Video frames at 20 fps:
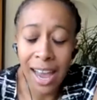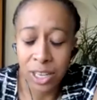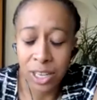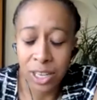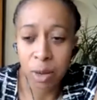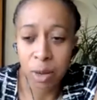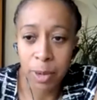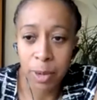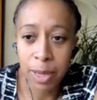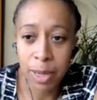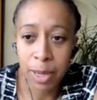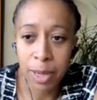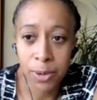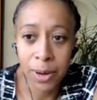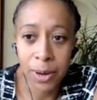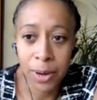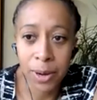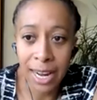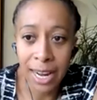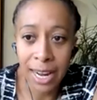and young
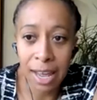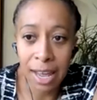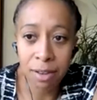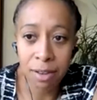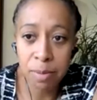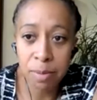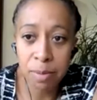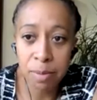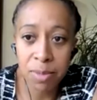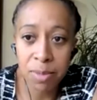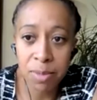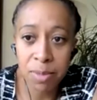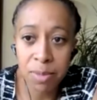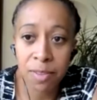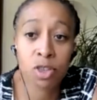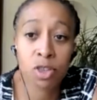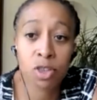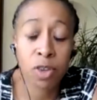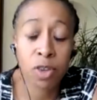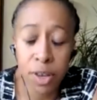people in
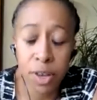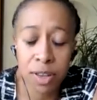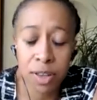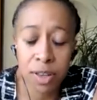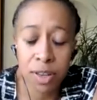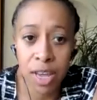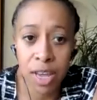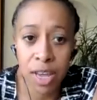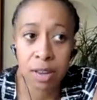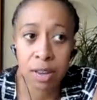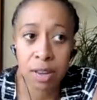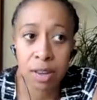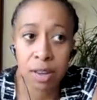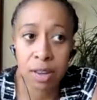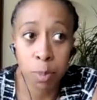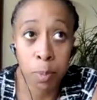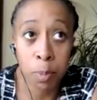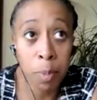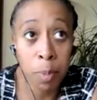classrooms, the trust that is